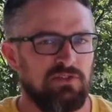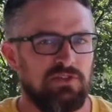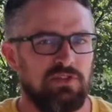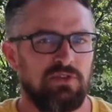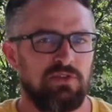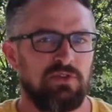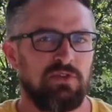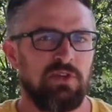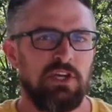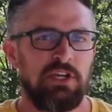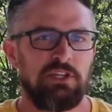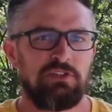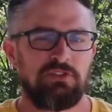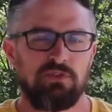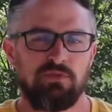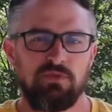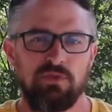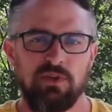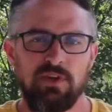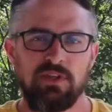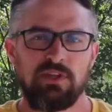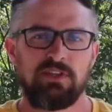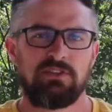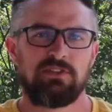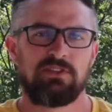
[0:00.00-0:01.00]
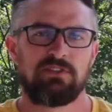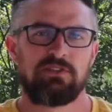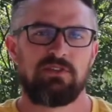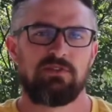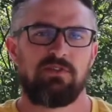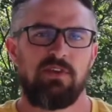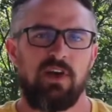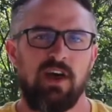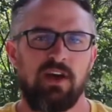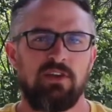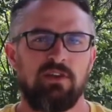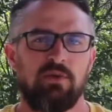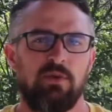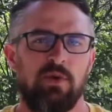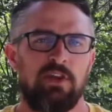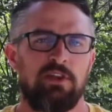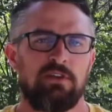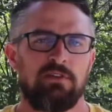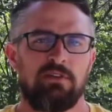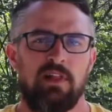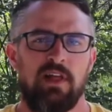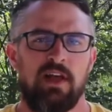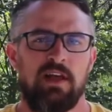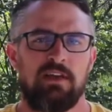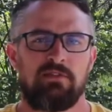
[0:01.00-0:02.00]
you to really just evaluate your
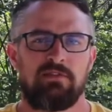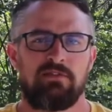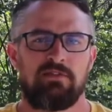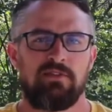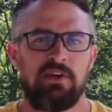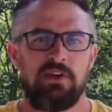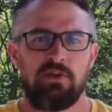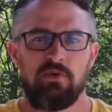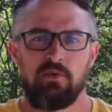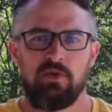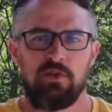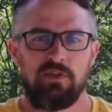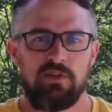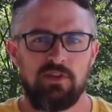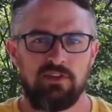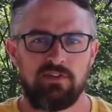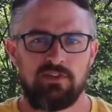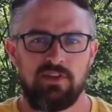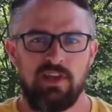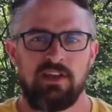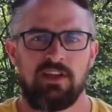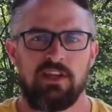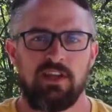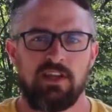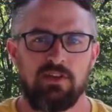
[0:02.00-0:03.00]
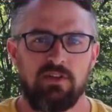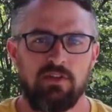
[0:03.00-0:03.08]
life with this idea.